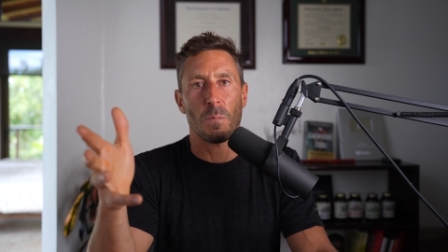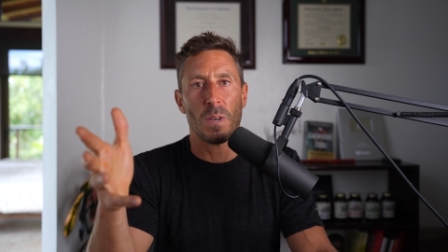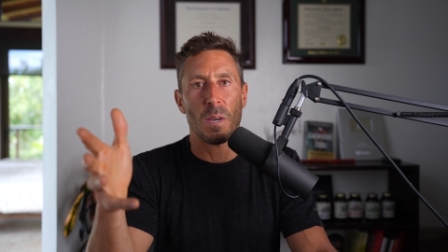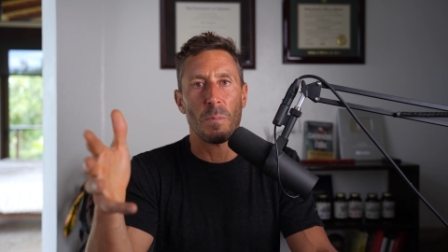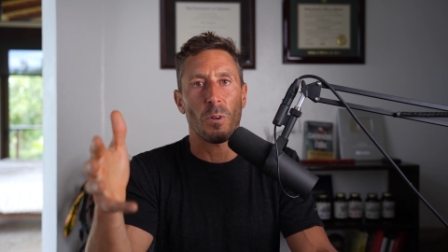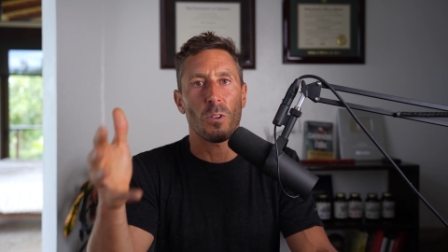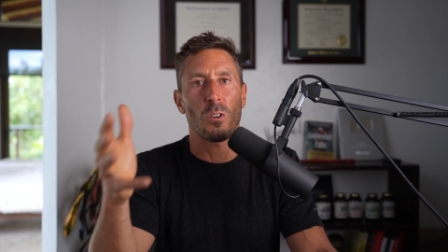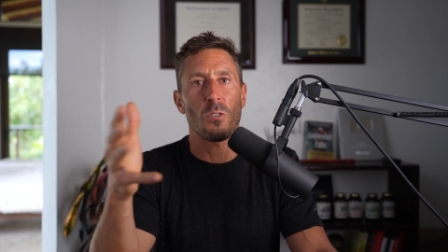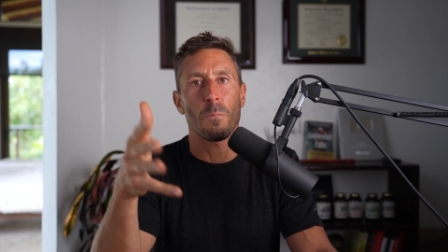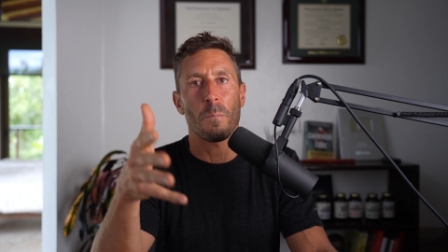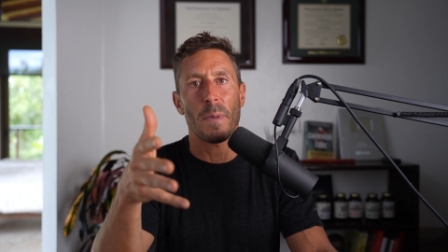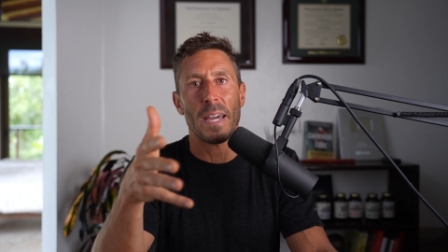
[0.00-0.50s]
of
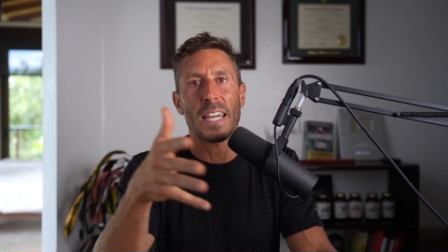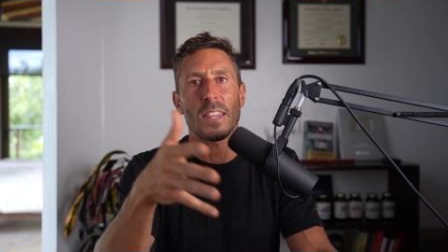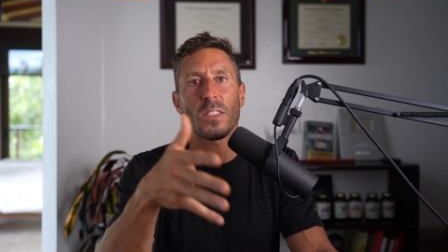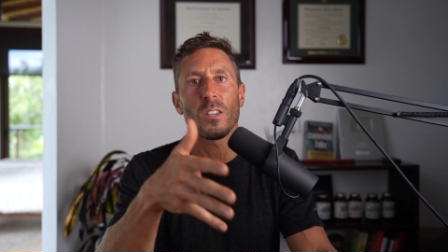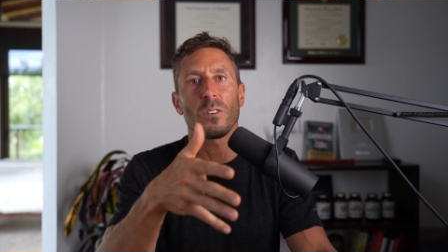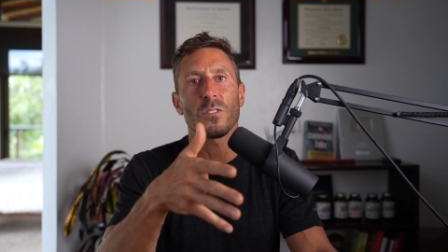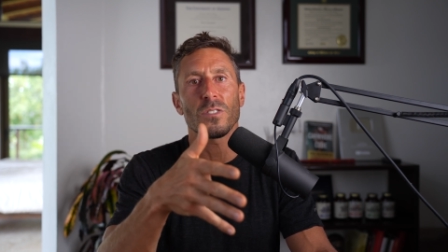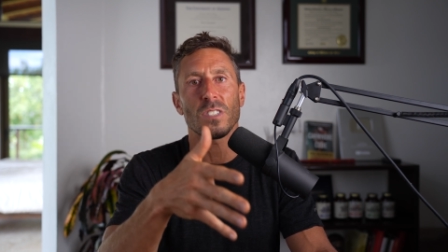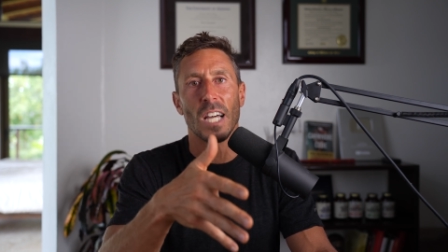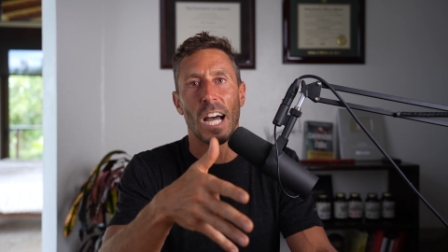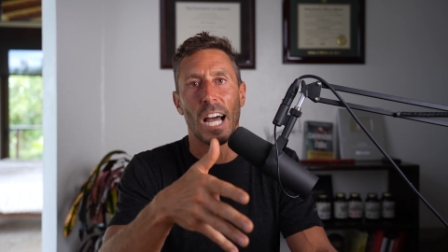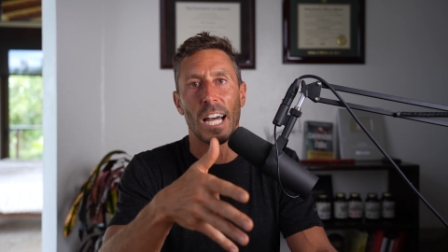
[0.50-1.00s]
people who made
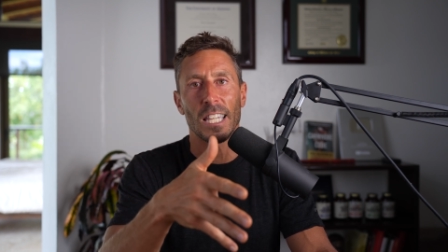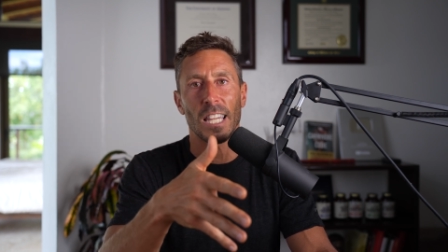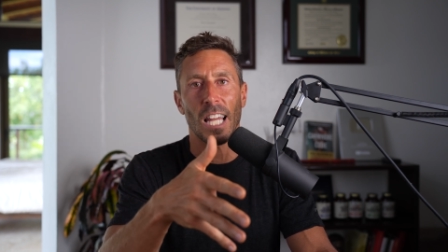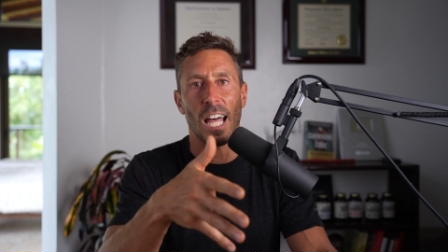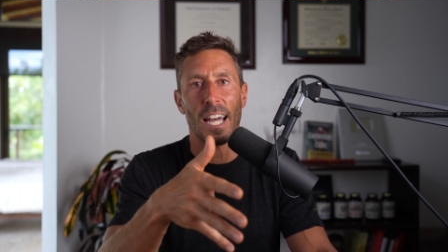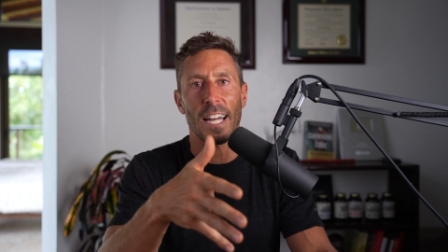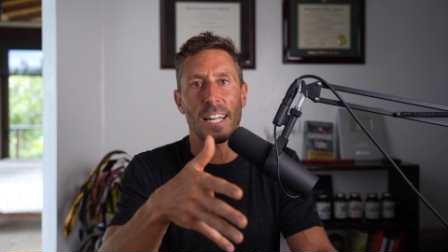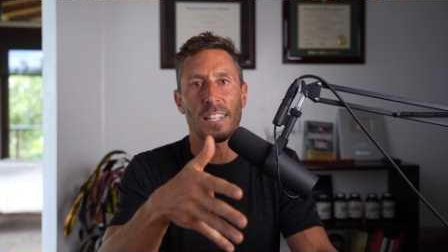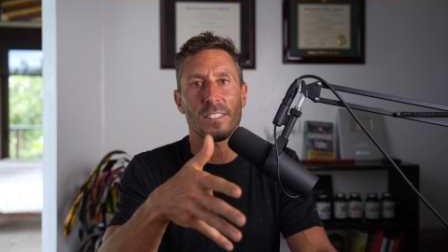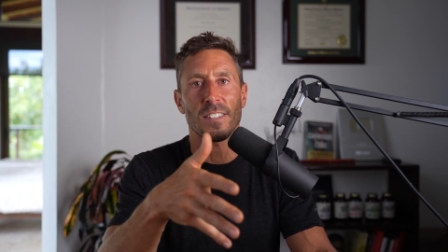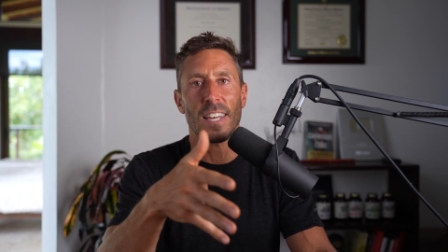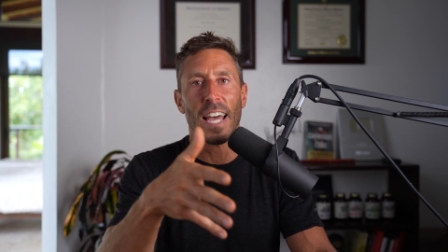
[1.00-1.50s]
those
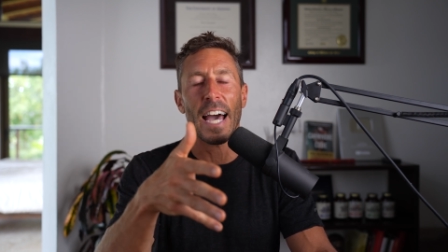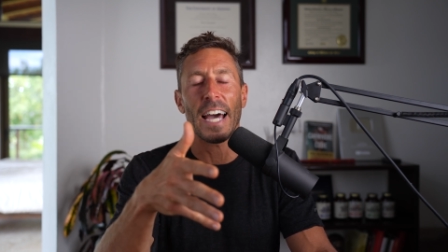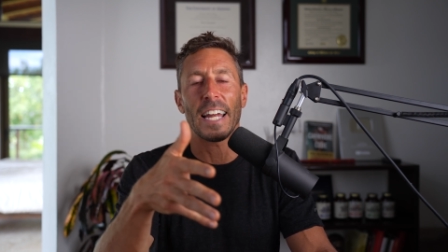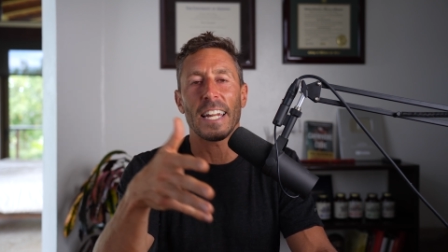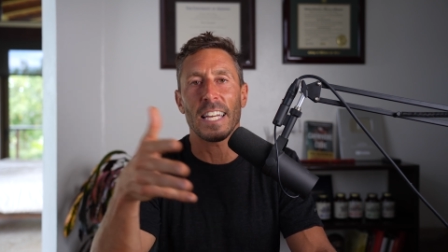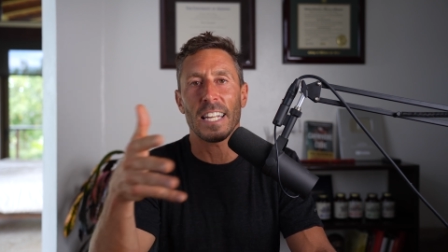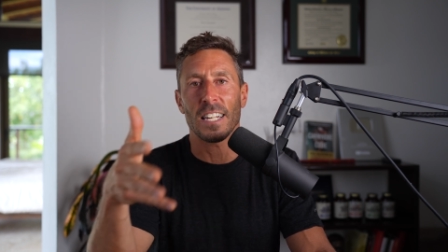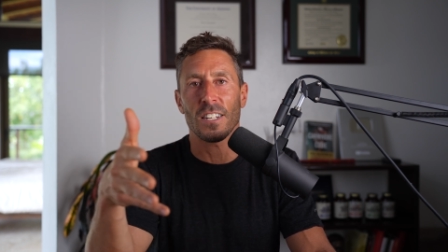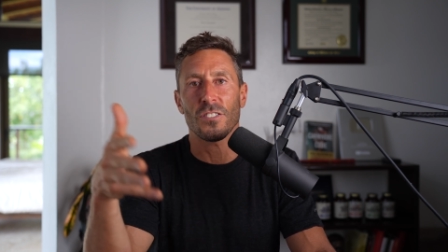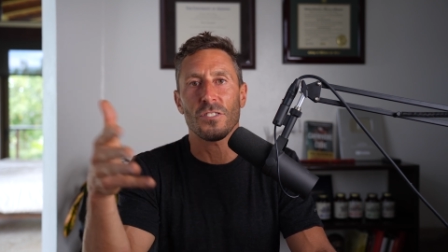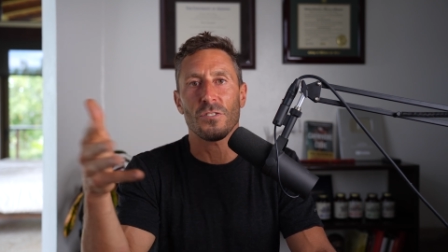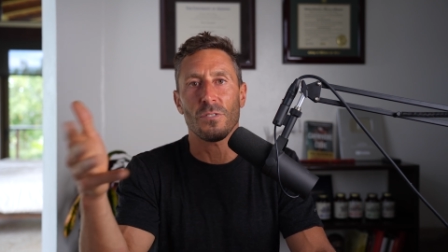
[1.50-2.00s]
guidelines
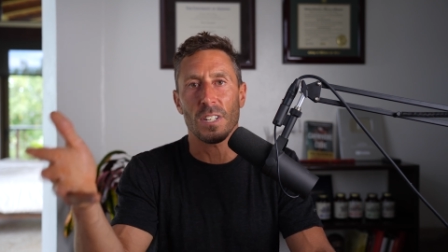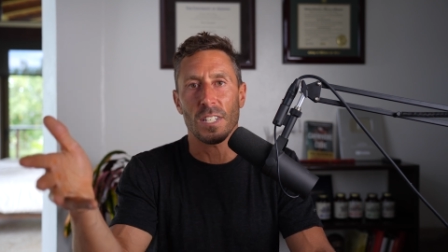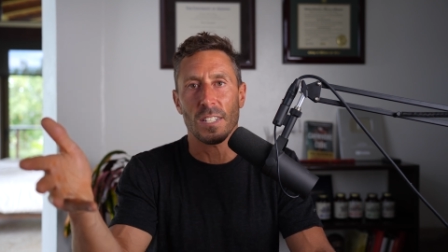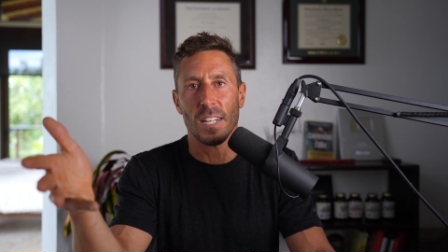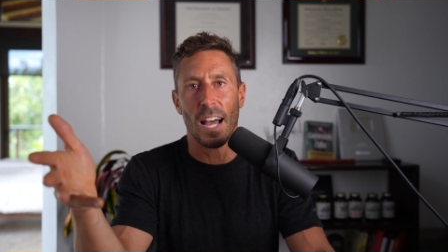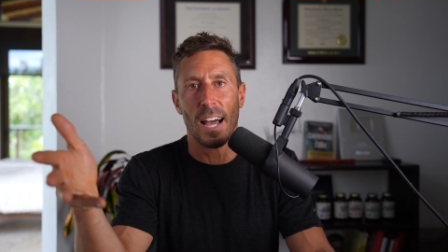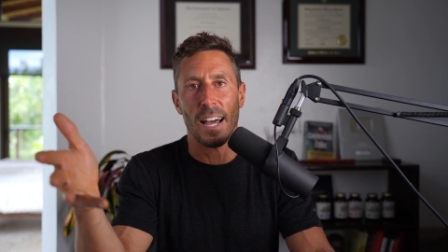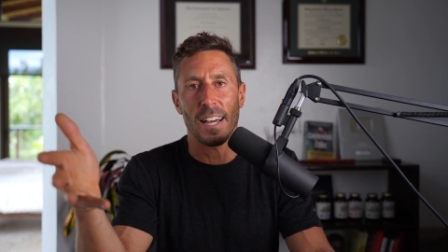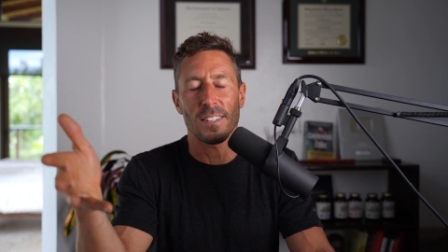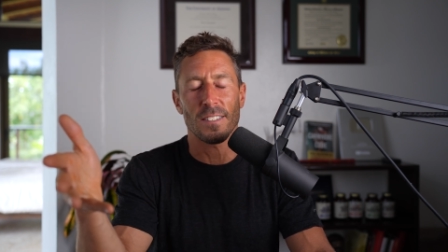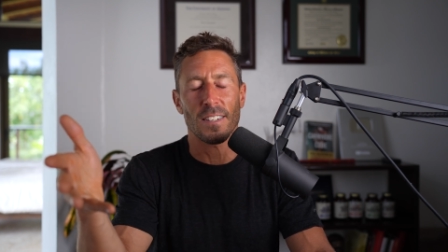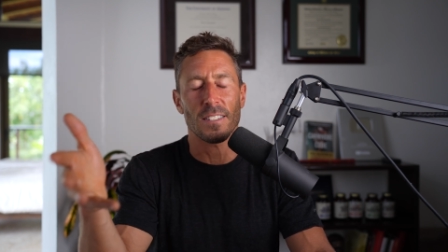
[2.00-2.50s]
had industry
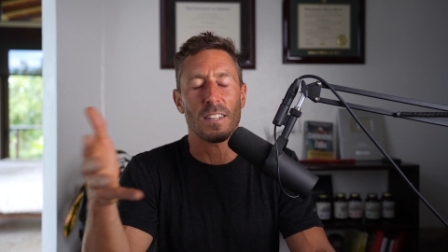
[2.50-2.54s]
ties,